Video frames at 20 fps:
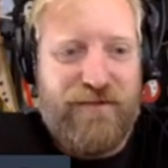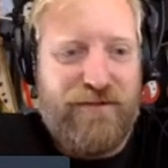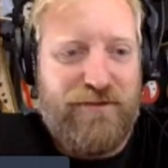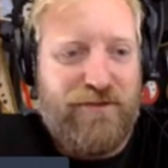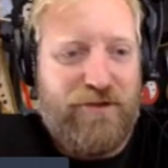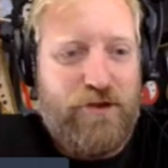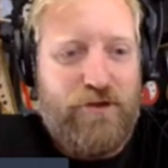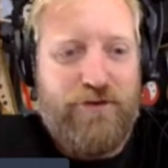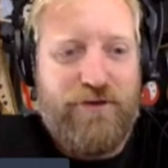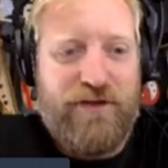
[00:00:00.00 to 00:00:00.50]

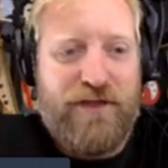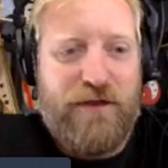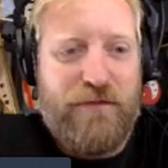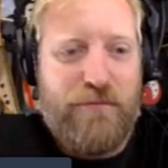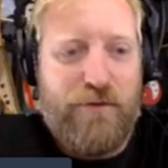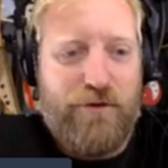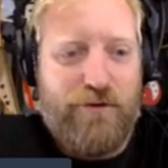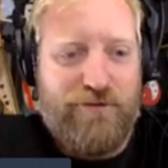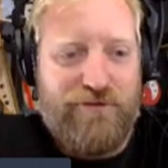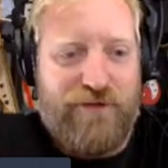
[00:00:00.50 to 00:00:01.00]
You could get a
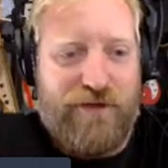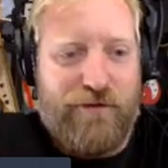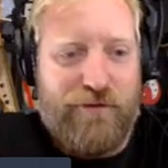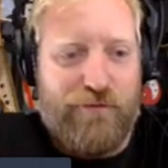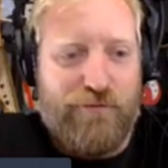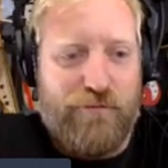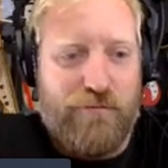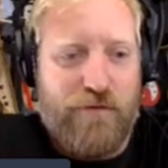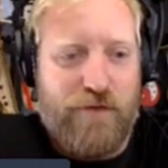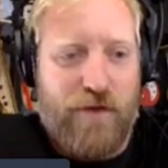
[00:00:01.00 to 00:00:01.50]
motorcycle
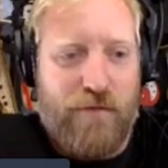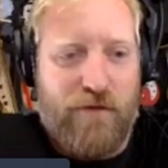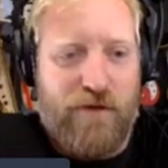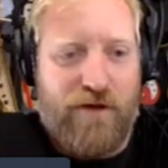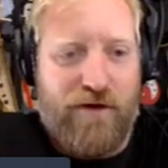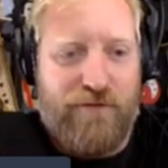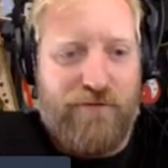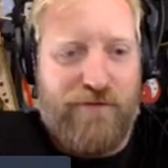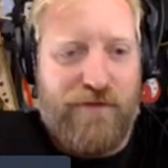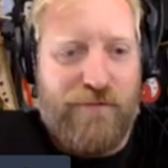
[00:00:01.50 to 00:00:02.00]
from
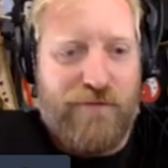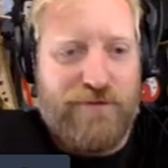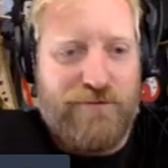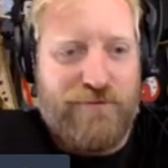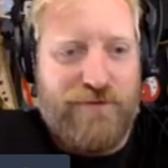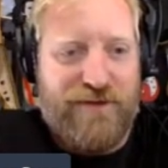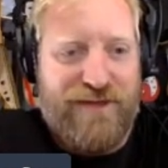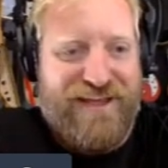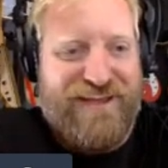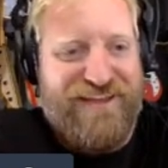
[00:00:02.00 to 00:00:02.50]
Yamaha for that much
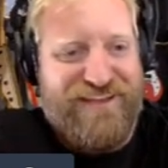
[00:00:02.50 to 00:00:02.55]
money.